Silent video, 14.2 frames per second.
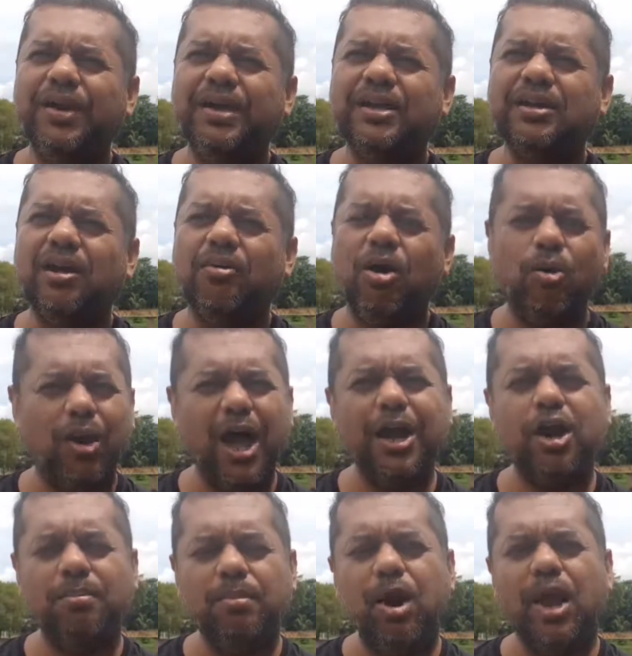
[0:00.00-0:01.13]

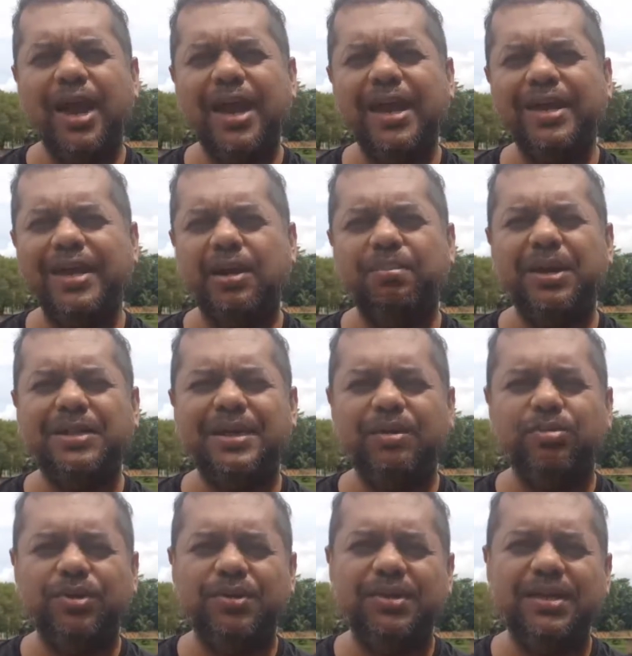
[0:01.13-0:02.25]
got my company done
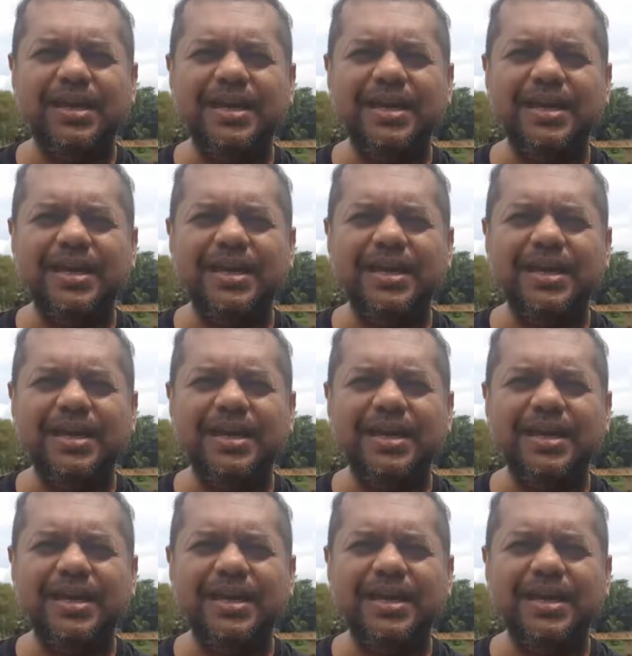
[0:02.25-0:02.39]
with